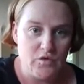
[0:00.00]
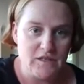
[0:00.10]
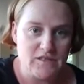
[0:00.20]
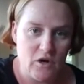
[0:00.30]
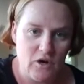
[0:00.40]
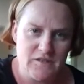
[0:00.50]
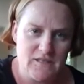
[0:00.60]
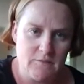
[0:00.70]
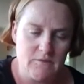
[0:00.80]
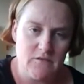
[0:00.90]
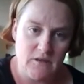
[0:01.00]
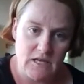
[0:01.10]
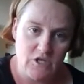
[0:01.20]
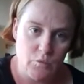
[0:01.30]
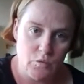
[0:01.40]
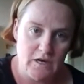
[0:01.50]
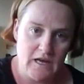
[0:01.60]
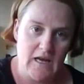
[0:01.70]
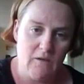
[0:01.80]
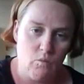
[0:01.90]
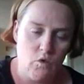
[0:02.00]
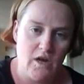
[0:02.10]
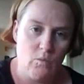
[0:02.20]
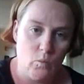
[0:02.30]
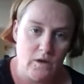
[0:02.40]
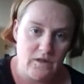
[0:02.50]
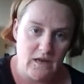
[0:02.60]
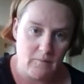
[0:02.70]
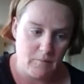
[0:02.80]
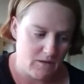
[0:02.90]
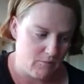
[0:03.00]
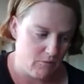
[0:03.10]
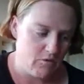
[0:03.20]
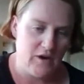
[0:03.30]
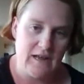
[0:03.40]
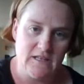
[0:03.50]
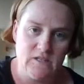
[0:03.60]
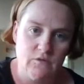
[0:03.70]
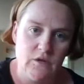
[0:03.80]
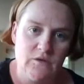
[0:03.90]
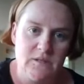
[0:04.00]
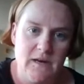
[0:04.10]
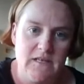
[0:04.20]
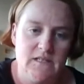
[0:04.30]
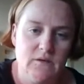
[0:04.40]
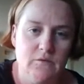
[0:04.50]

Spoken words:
this concept of edge walking and walking with young people creates a real space